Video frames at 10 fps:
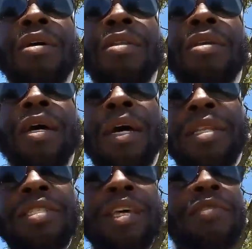And then I
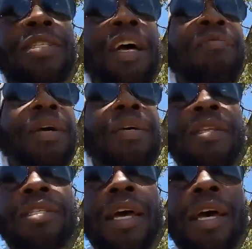had to save his life by
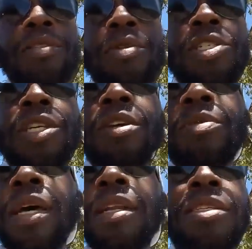hitting his ass with a chair
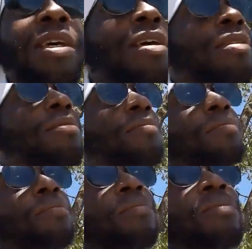upside his head.
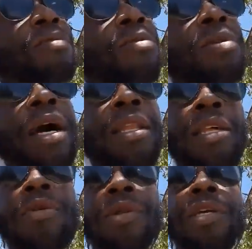Well, not
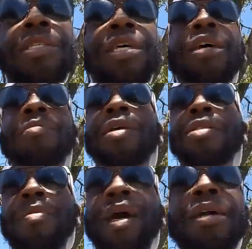literally his head, but
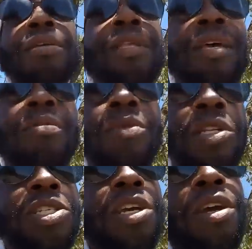his back. Hit him
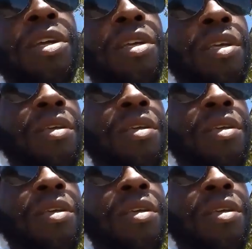with a chair.